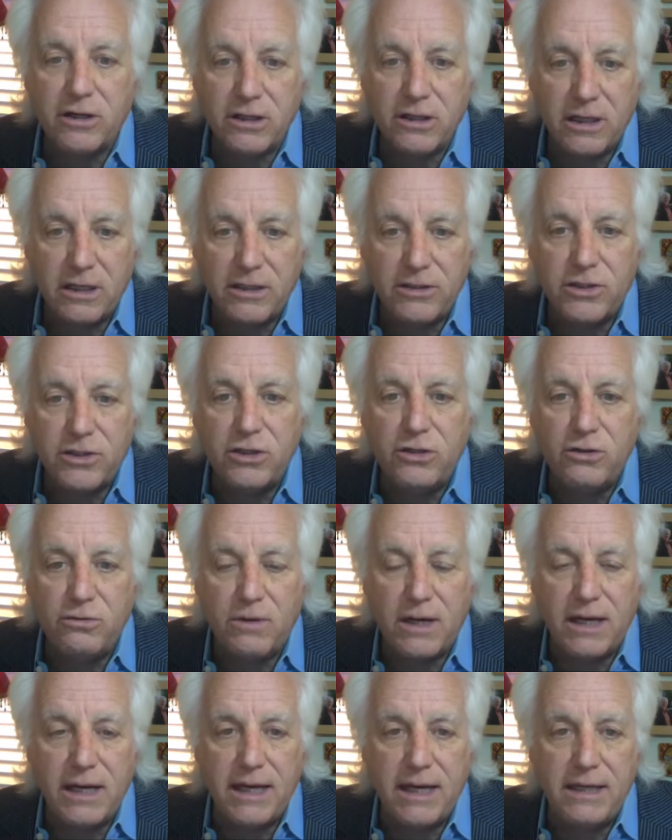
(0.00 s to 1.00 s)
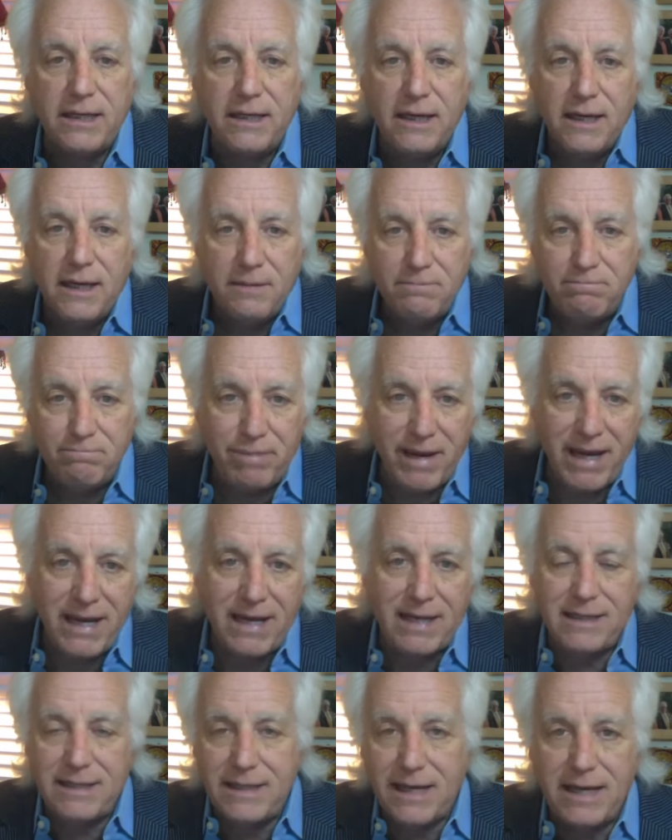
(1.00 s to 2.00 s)
going to do a
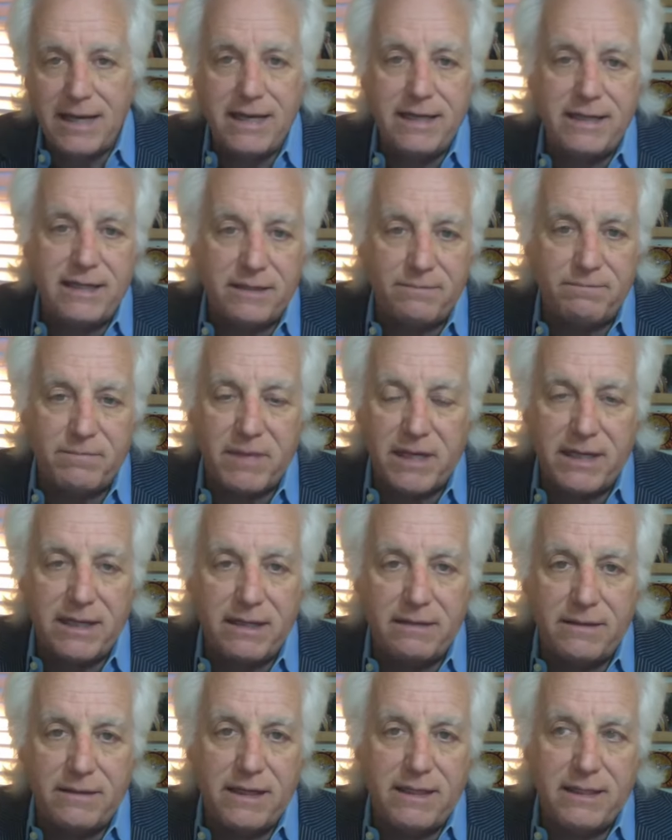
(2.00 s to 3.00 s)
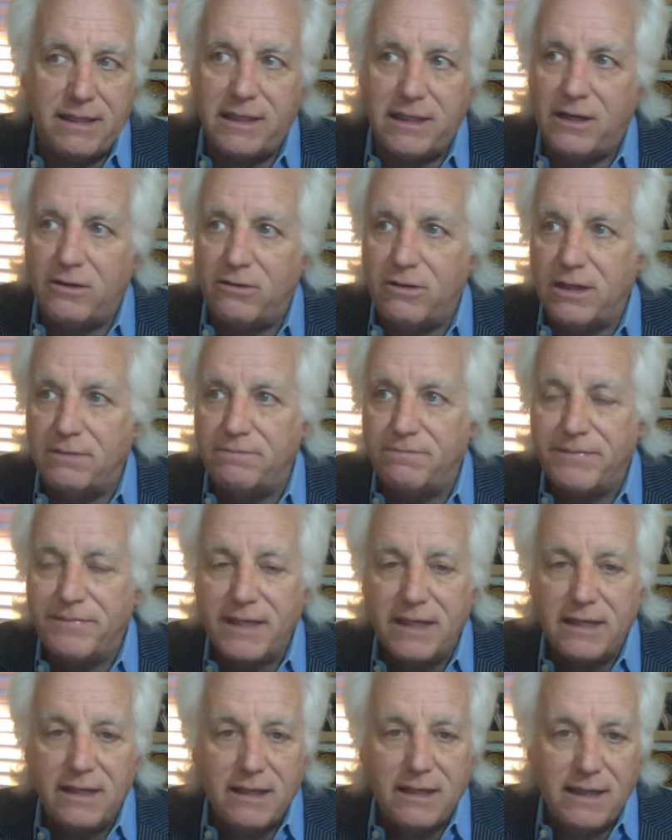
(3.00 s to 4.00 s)
Band-Aid, an
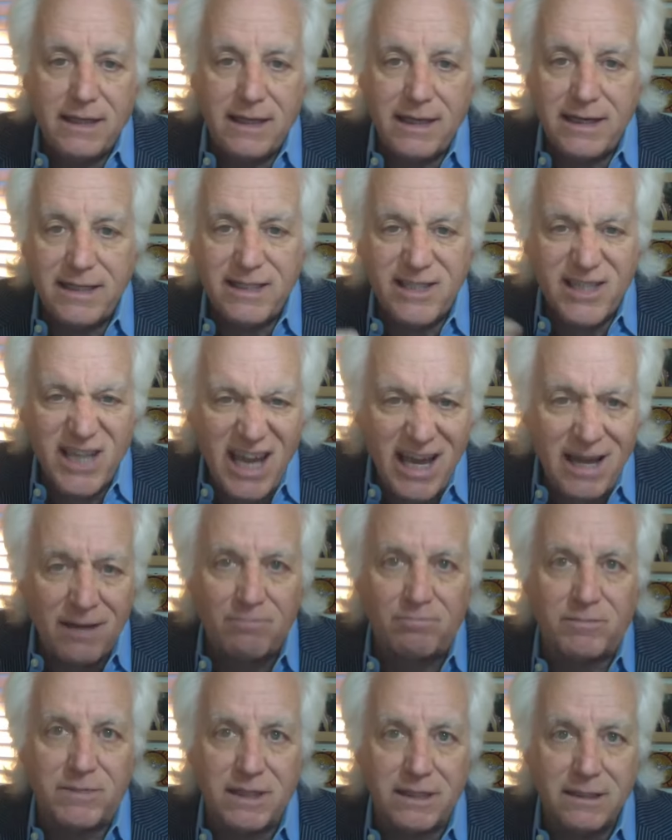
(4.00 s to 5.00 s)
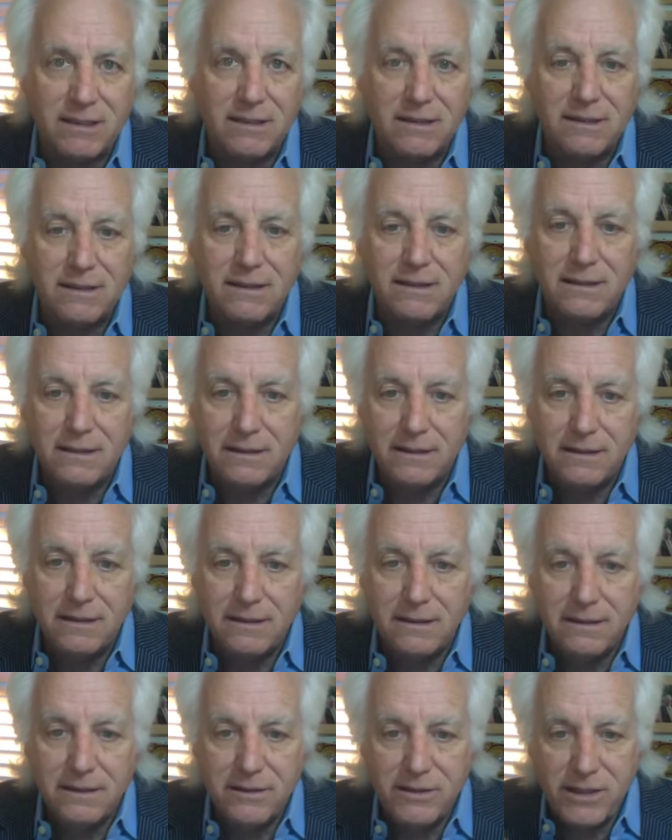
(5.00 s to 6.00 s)
attempt
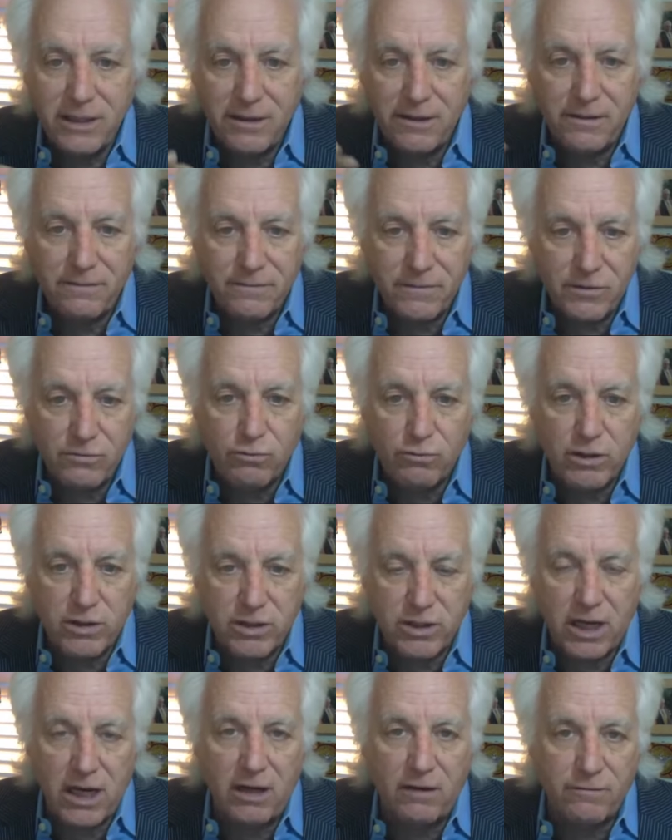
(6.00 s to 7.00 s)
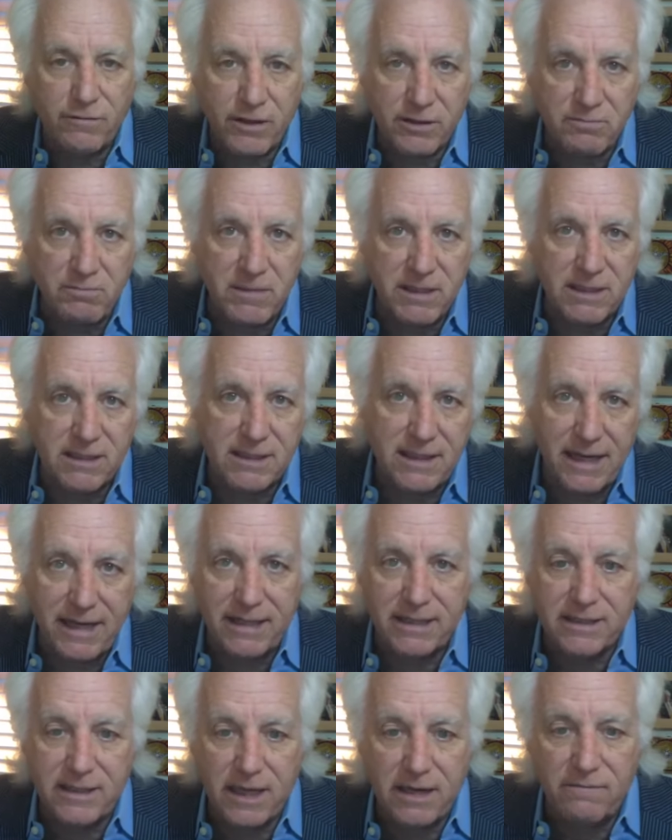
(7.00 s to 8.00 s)
to resolve the
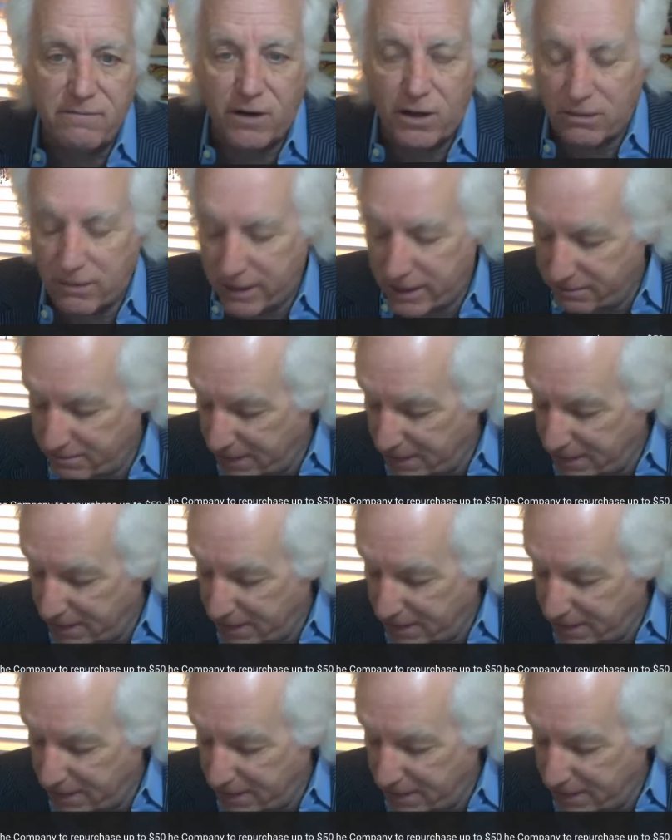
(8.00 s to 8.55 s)
mistakes they've already